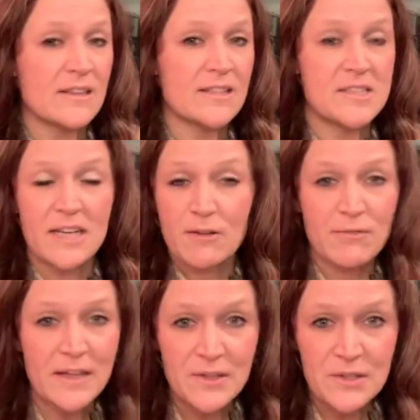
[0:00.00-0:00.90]
the duck
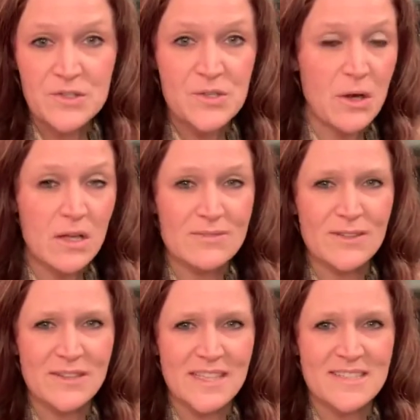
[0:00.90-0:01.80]
feathers, all of
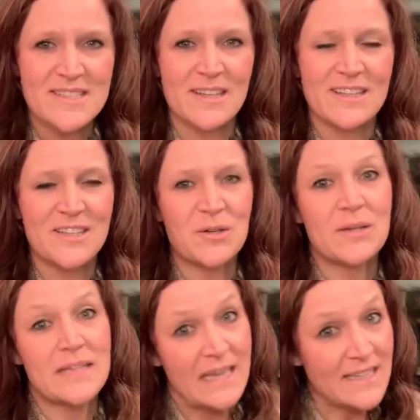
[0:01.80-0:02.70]
the things that, you know,
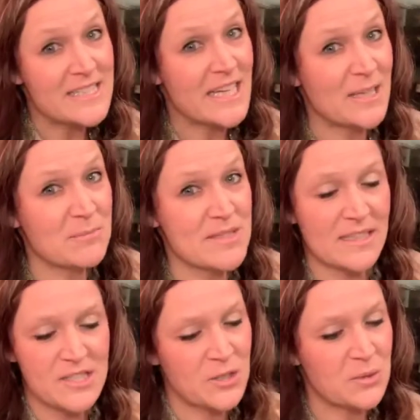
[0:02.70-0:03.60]
a lot of times
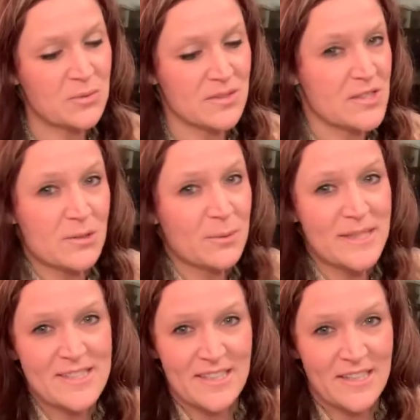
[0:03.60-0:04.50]
until until
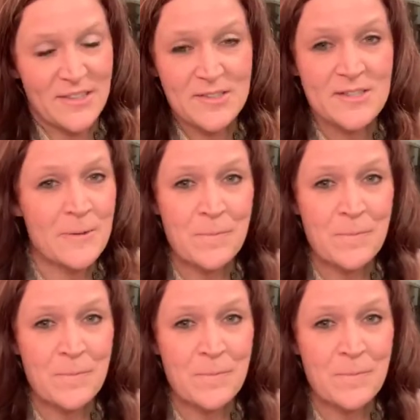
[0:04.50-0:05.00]
recent years,